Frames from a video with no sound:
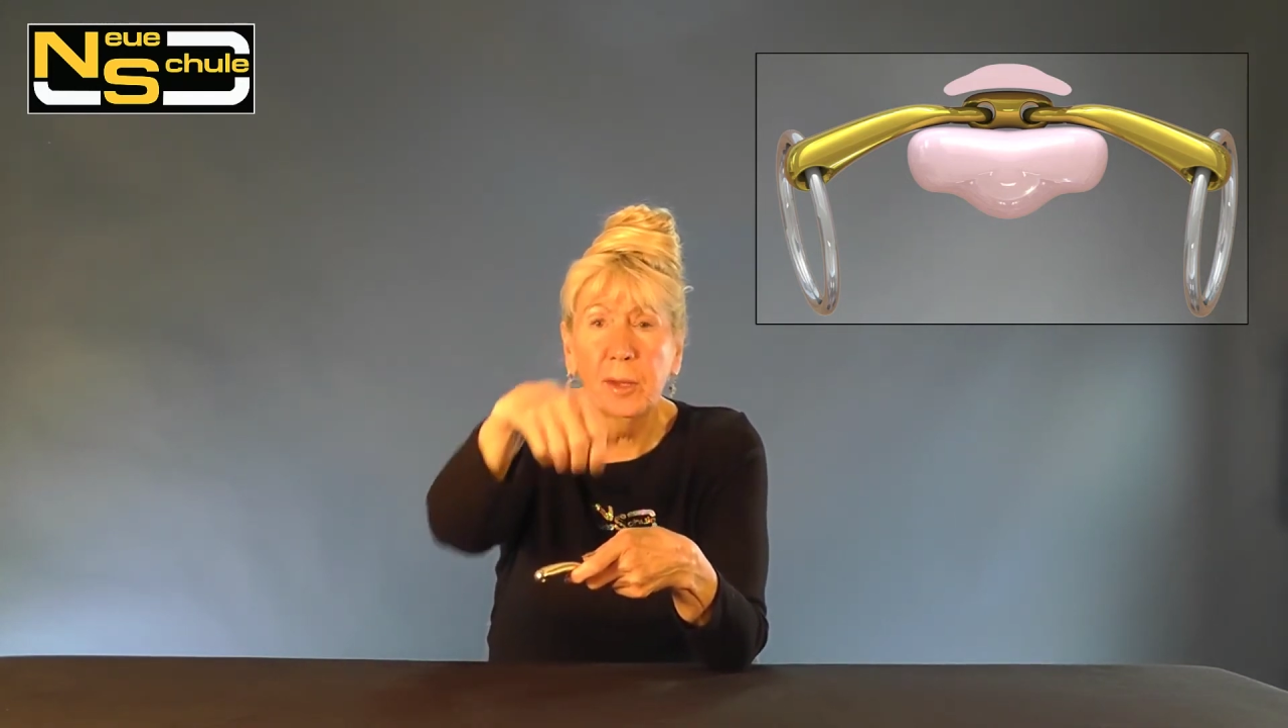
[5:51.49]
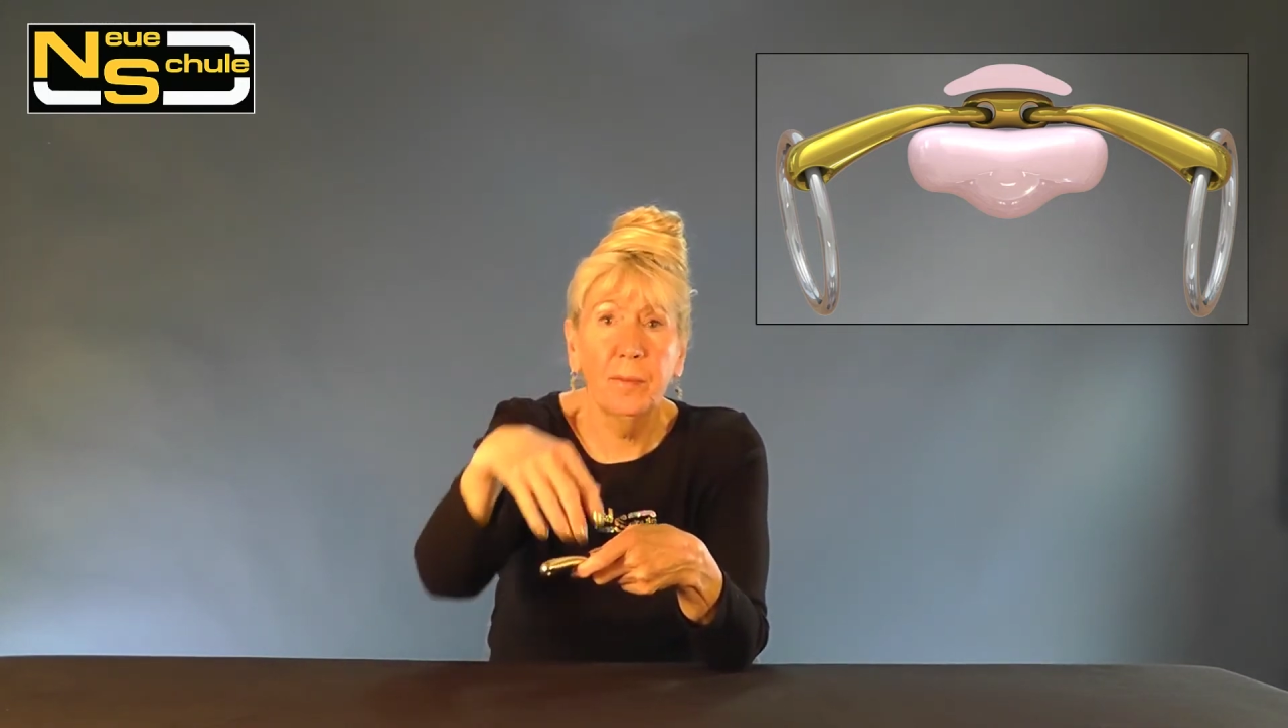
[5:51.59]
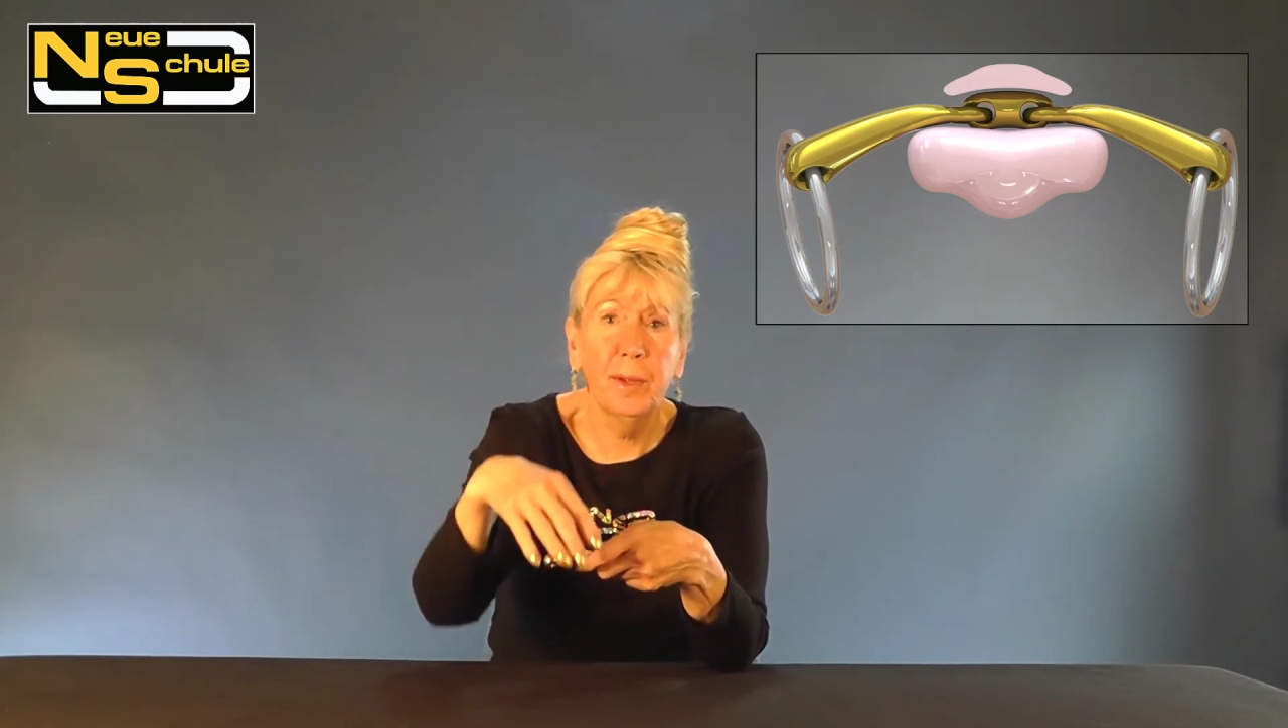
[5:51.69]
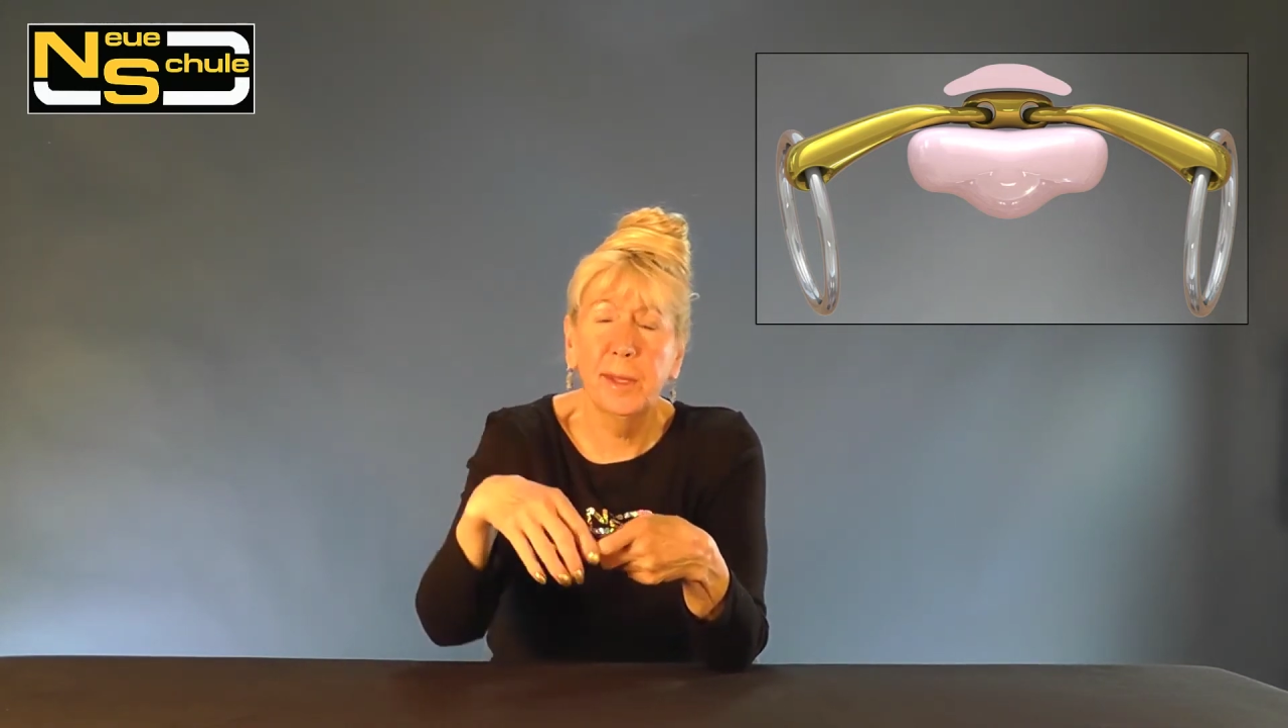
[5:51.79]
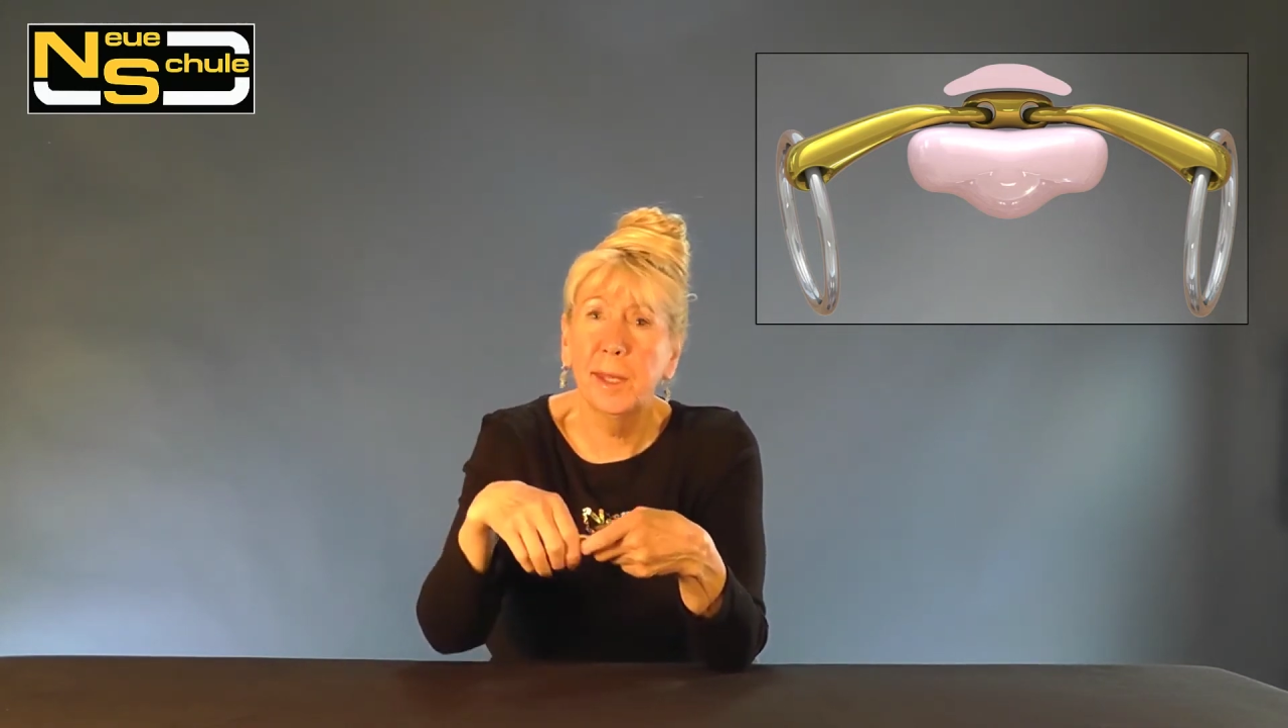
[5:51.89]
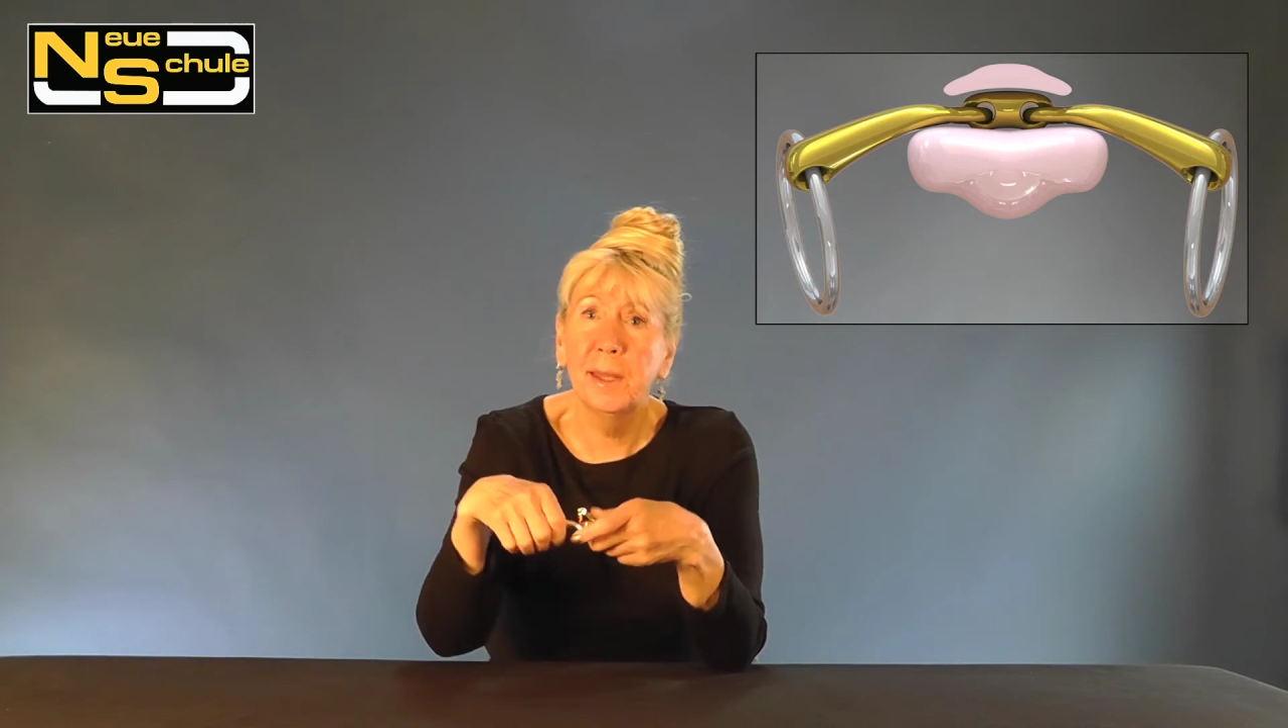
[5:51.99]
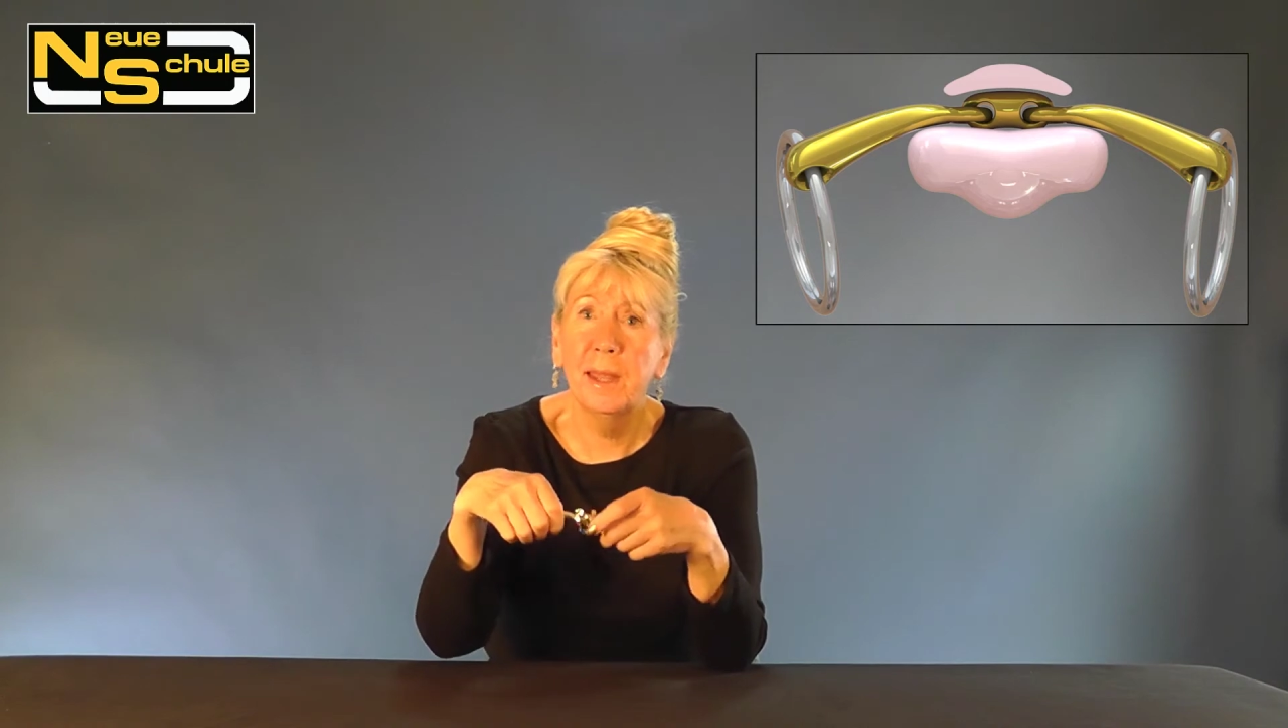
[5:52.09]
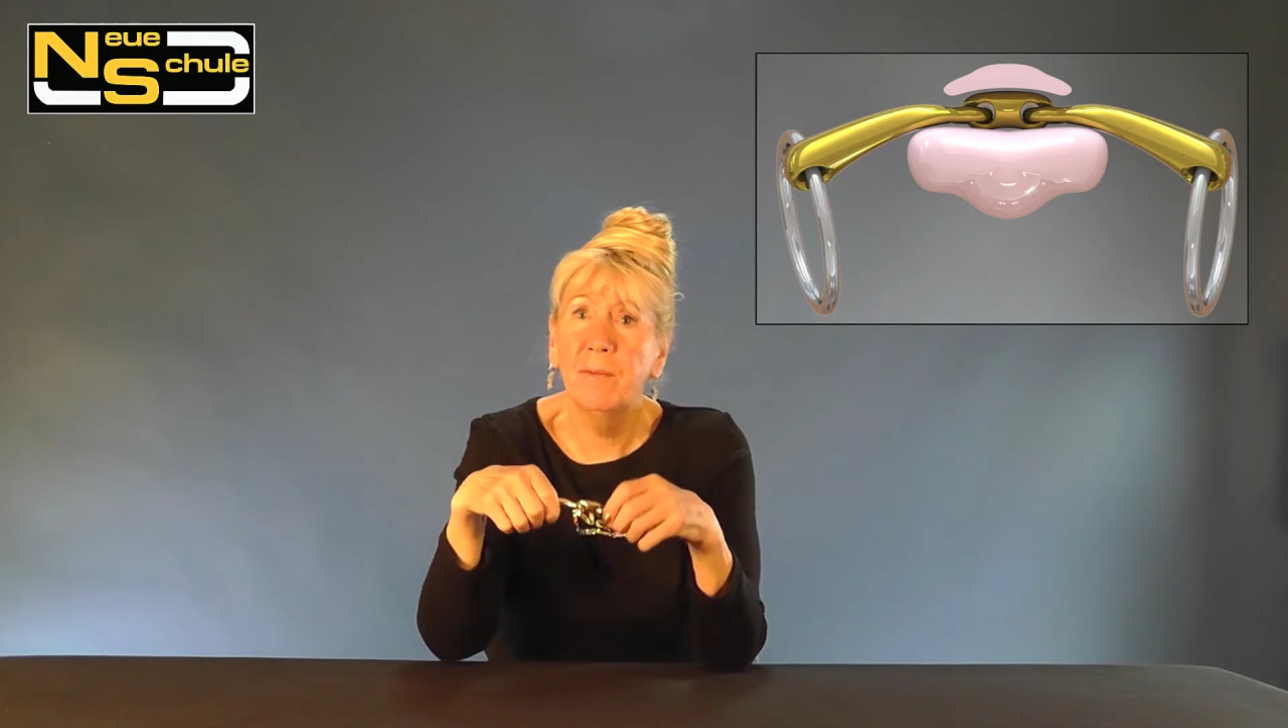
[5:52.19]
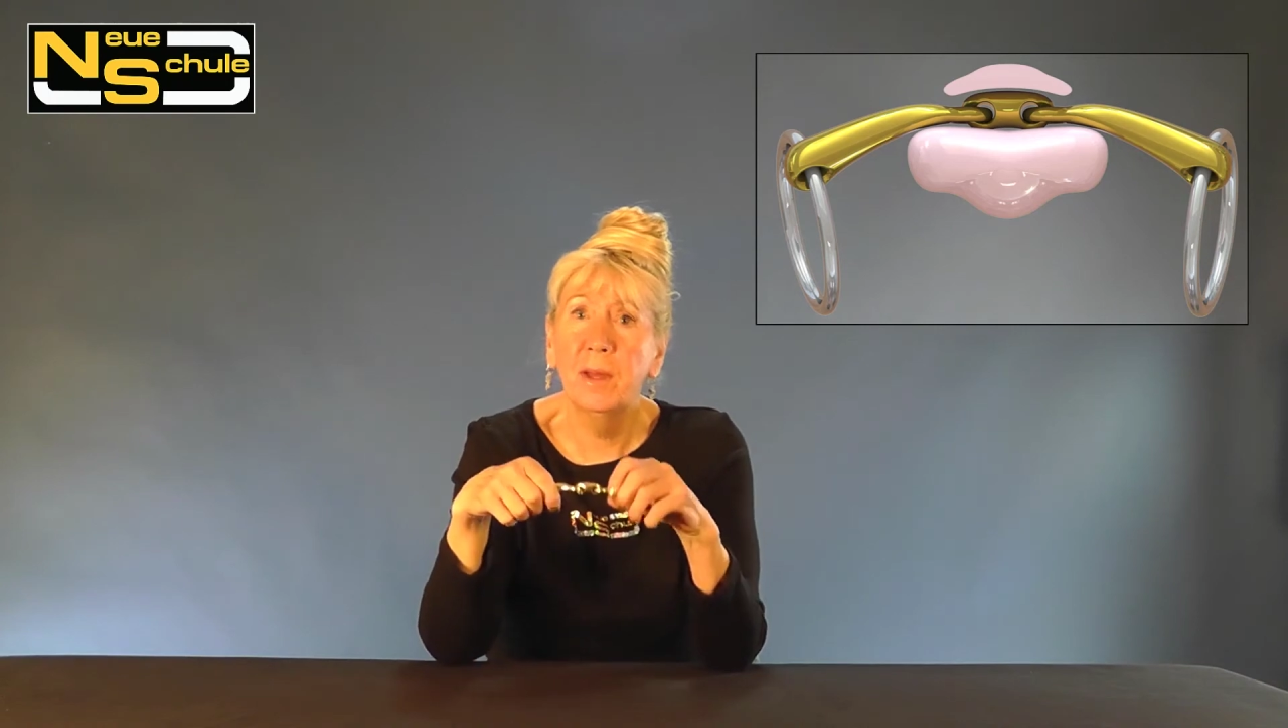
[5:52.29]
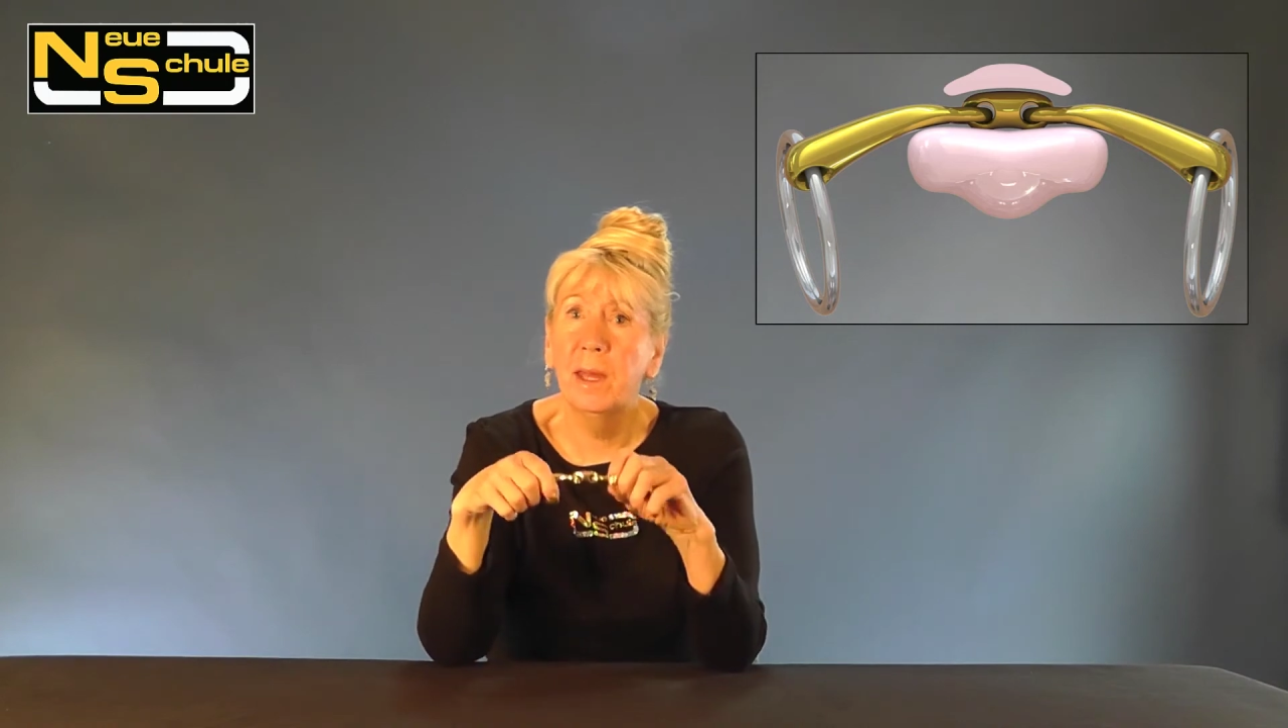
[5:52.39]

So this is never